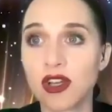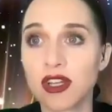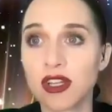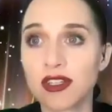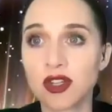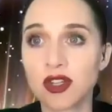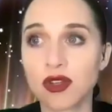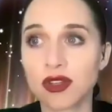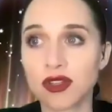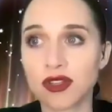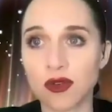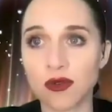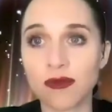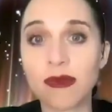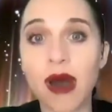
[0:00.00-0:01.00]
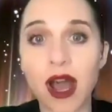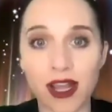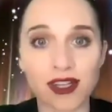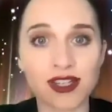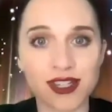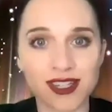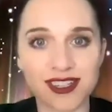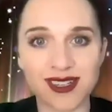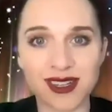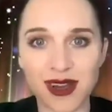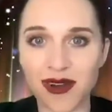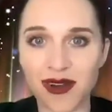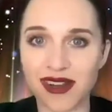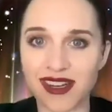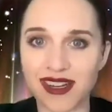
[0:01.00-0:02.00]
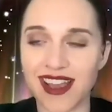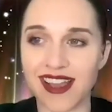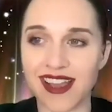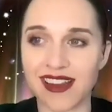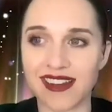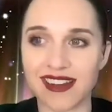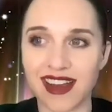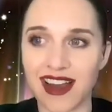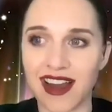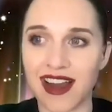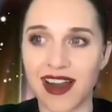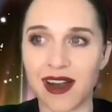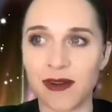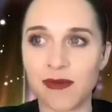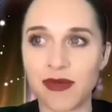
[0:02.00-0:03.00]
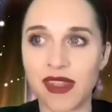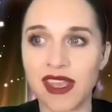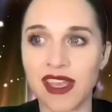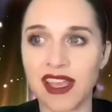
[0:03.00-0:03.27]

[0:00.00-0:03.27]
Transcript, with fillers: it took so much, you know, and and um,